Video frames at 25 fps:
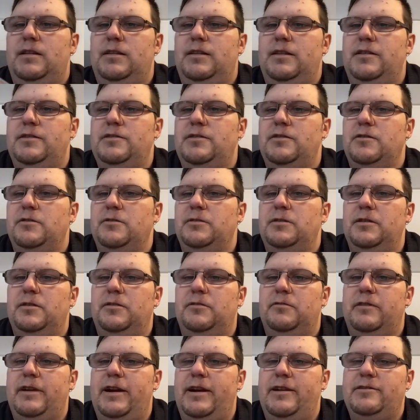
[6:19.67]
these are good
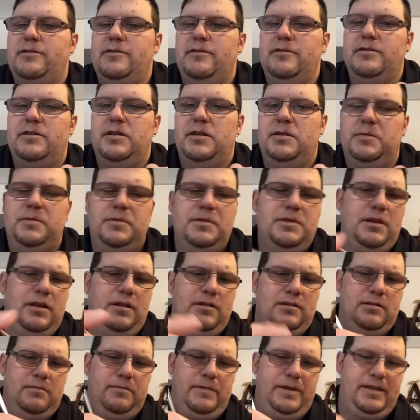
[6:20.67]
little razors this one's
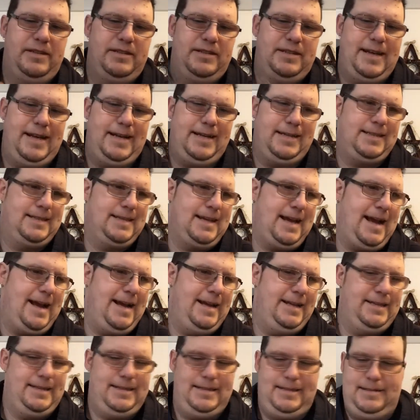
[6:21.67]
also a 6
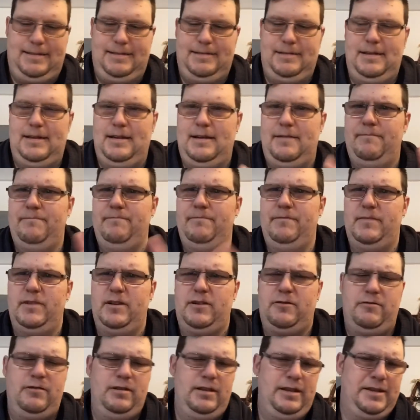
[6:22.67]
8 um,
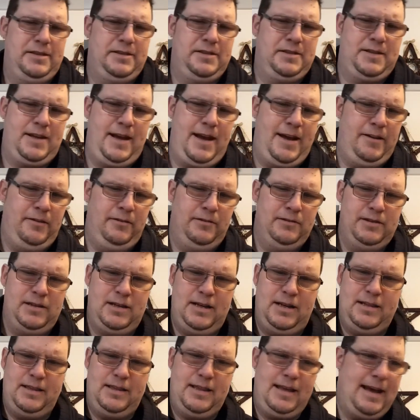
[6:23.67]
acrylic scales
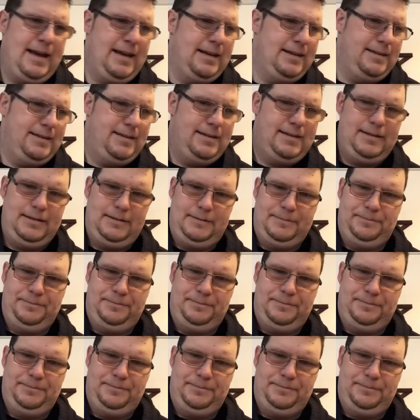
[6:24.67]
on that